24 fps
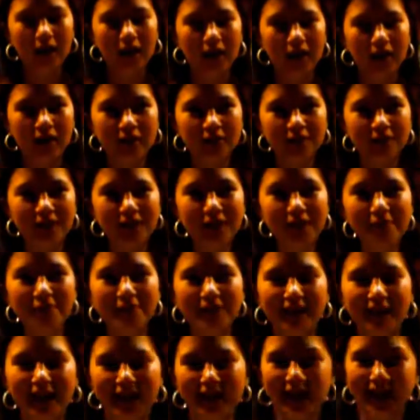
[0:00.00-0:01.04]
in the very
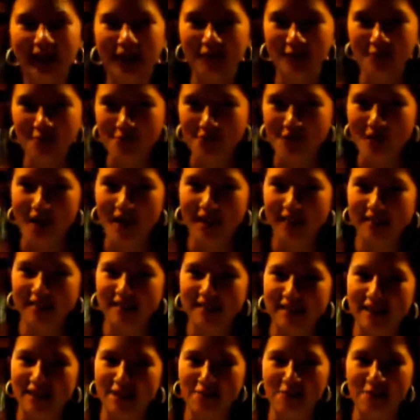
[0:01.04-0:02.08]
beginning of the
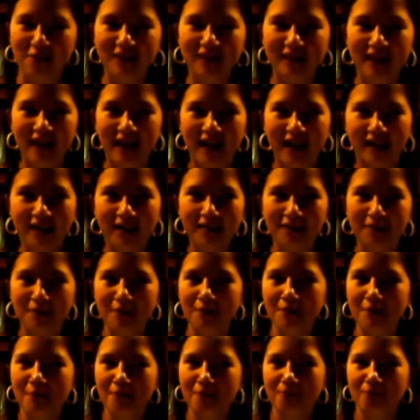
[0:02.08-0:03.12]
practicing, we're like,
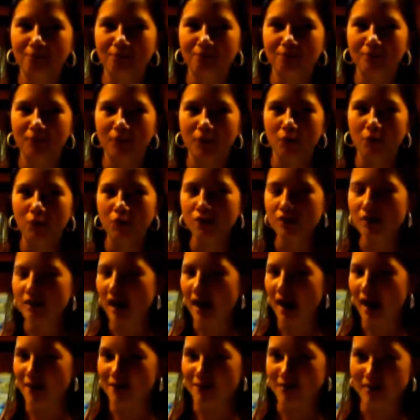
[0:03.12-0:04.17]
we should
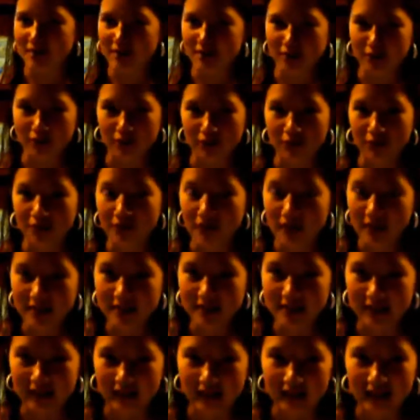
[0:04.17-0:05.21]
have the, the fight
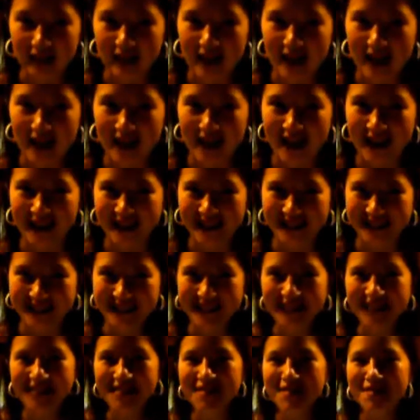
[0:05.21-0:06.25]
scene, and
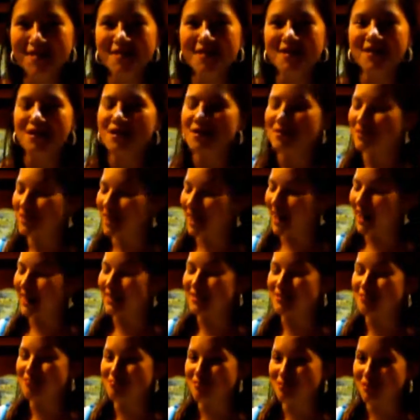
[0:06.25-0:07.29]
we had
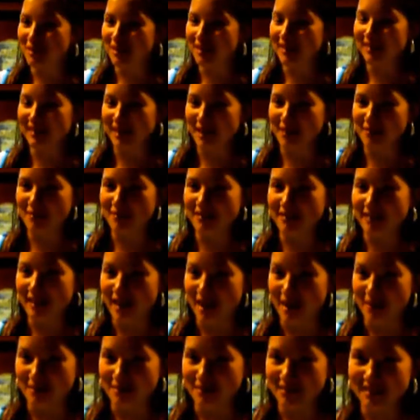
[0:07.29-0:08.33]
some pretty lame
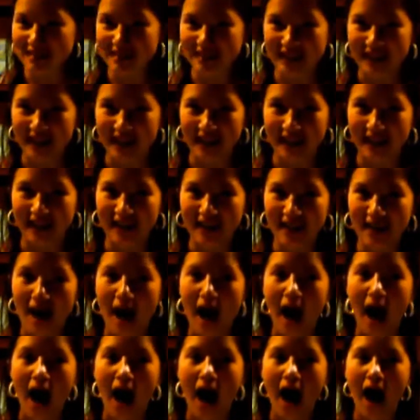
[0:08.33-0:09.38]
attempts.
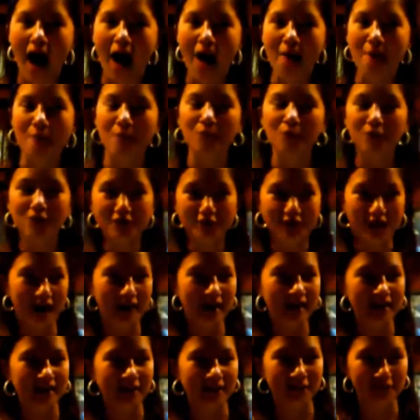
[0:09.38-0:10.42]
We tried
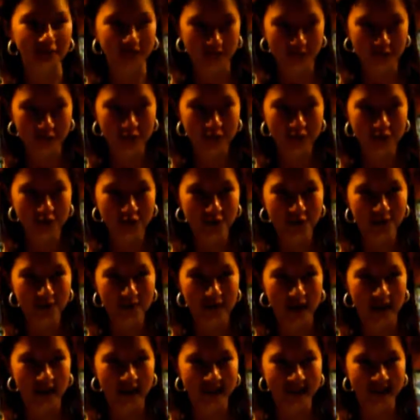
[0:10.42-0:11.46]
it in a living room,
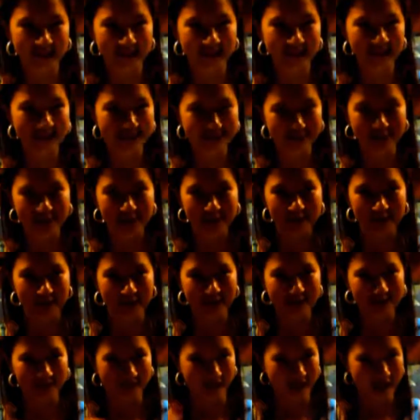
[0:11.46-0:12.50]
and this is pretty much
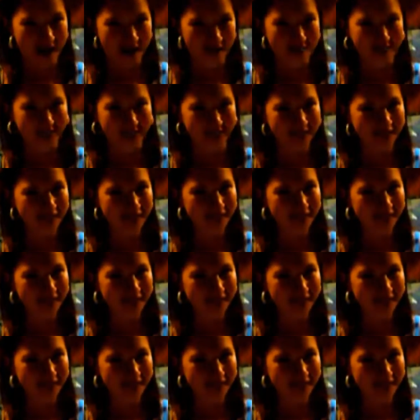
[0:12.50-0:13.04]
what happened.